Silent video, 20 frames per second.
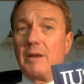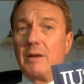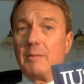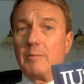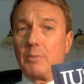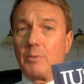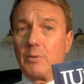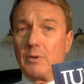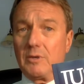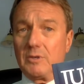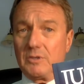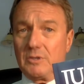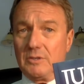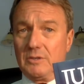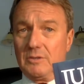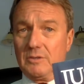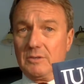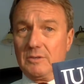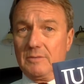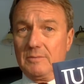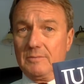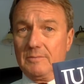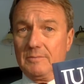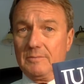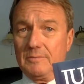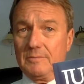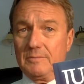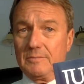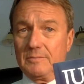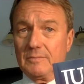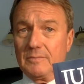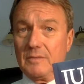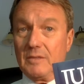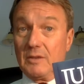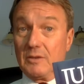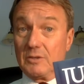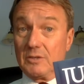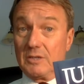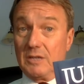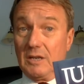imprisoned
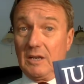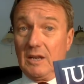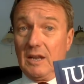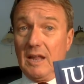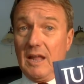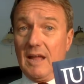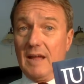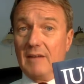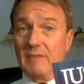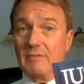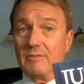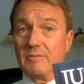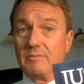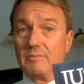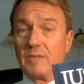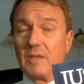that are still alive.